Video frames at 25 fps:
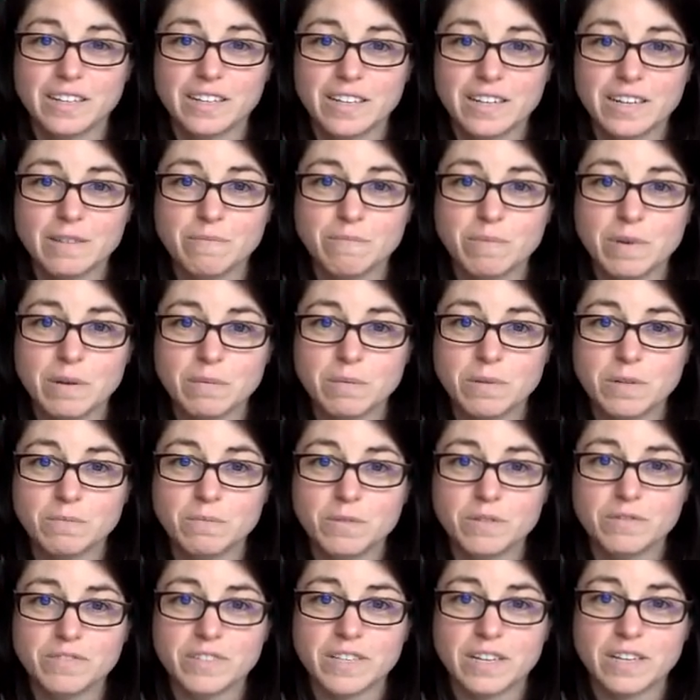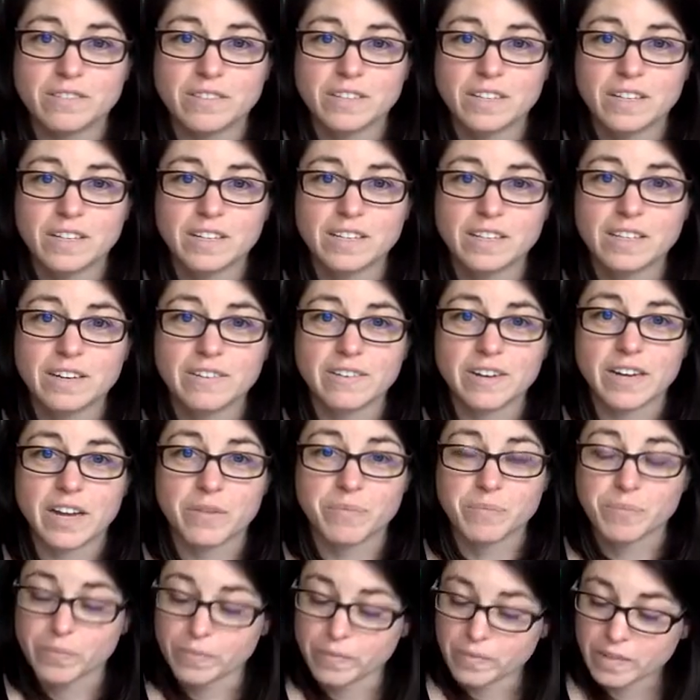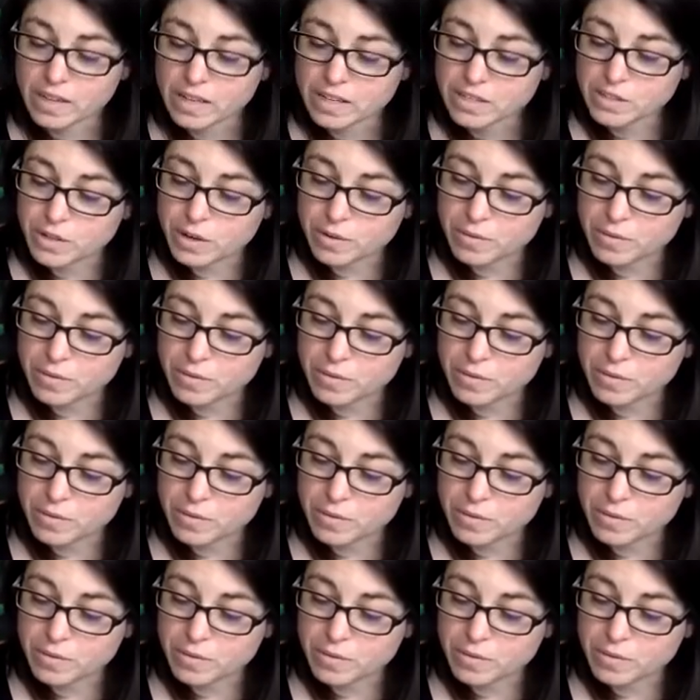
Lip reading: Your bubble, move down. There we go. So